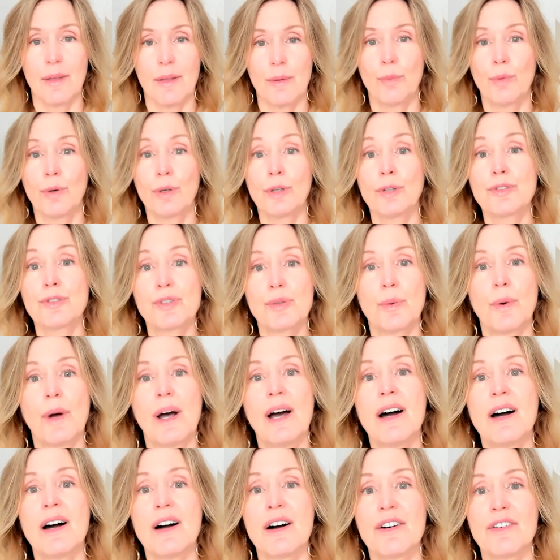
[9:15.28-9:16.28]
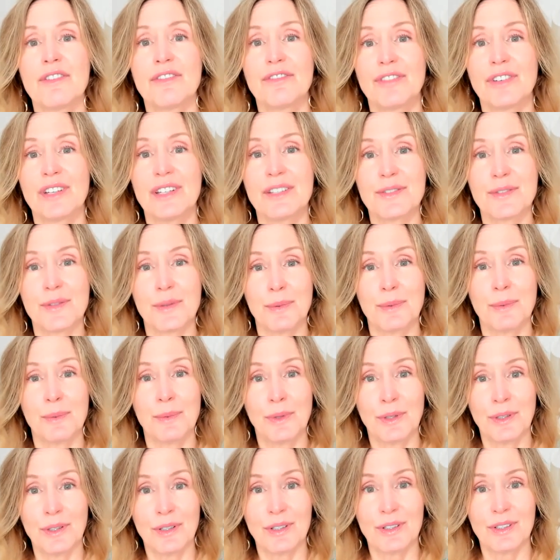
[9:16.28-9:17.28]
World 12 is the
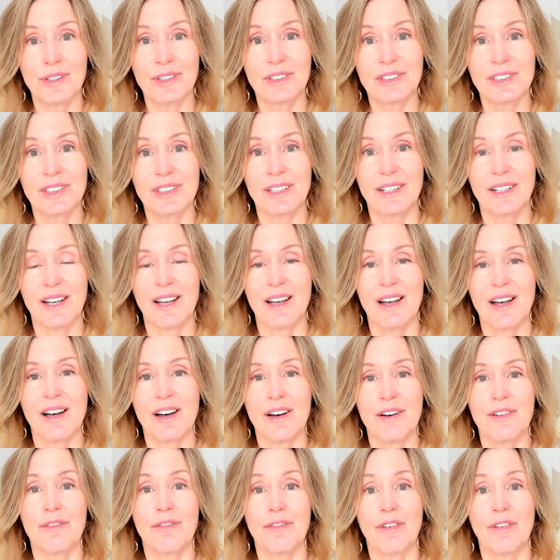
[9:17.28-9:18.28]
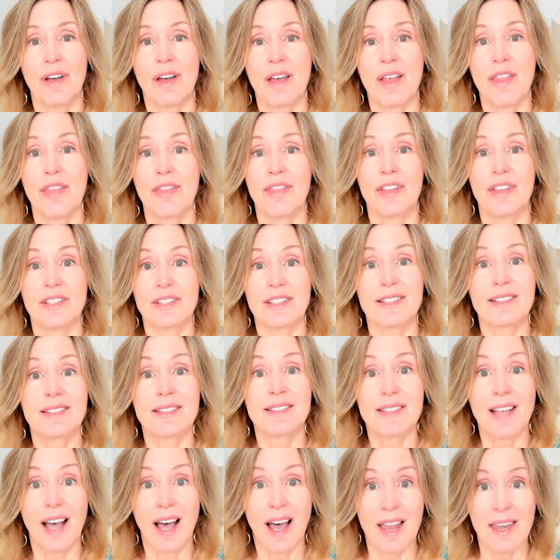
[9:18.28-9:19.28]
world of the
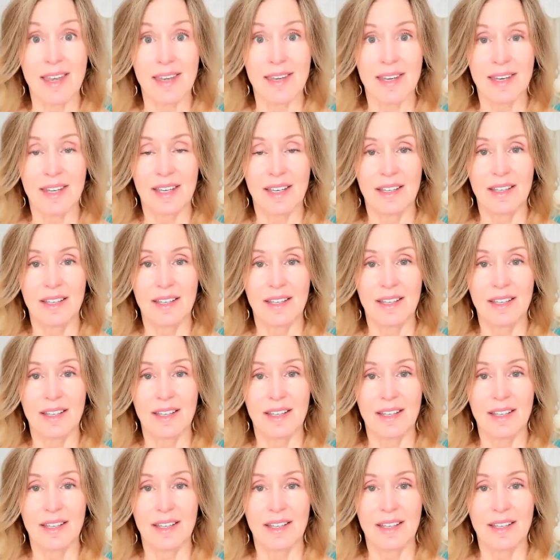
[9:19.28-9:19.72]
sun.